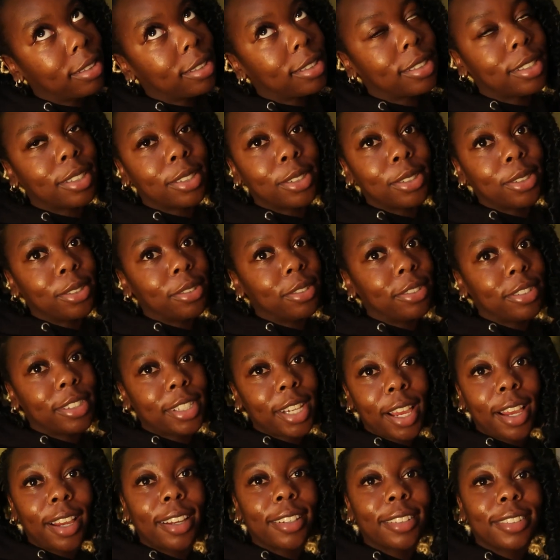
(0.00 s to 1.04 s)
soon,
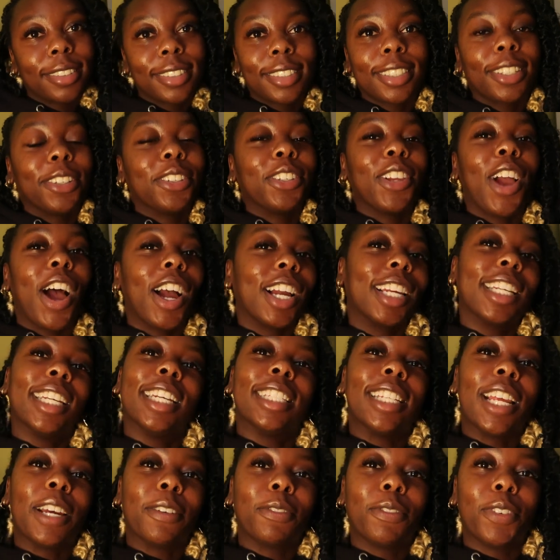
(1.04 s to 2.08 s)
child. So, y'all can
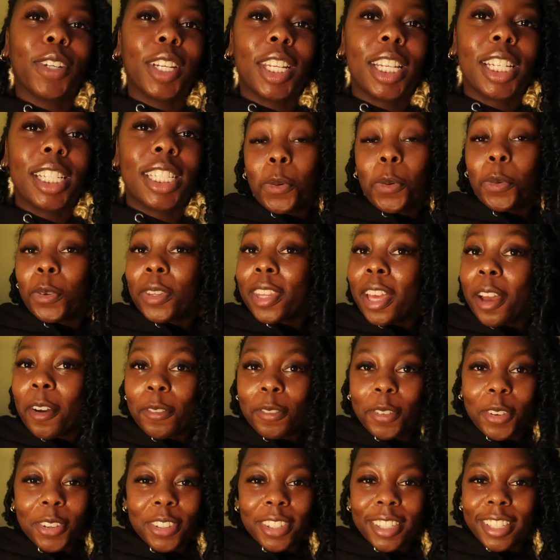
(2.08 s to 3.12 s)
get that footage.
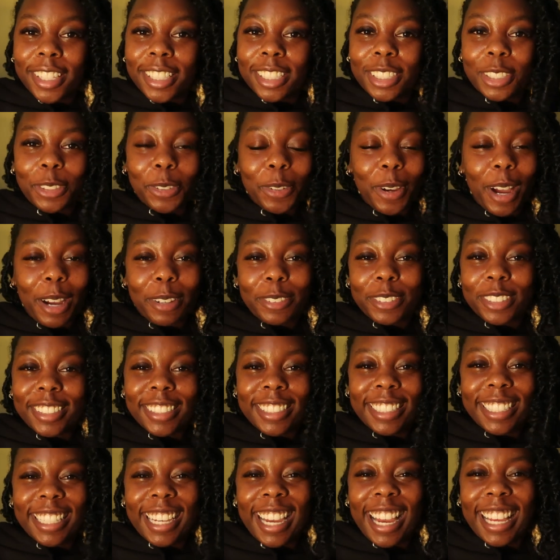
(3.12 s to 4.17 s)
Without further ado, I will
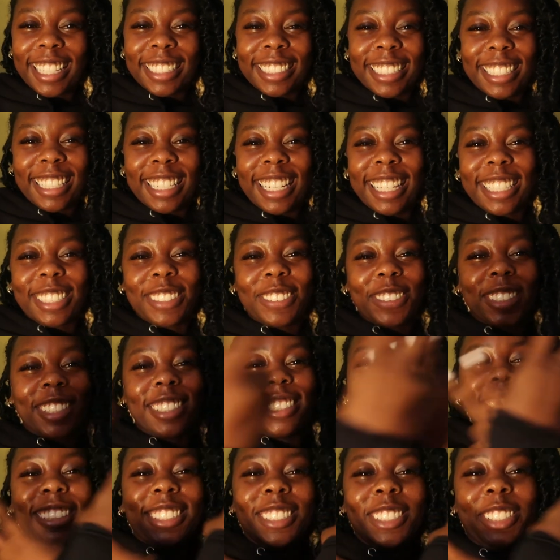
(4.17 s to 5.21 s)
see you guys in the next
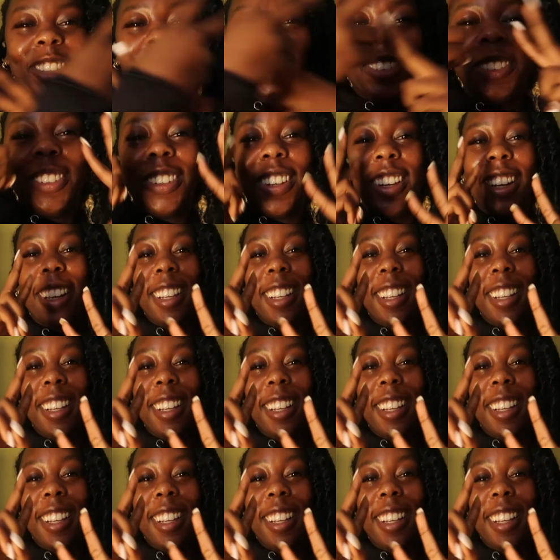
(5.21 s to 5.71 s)
one. Do.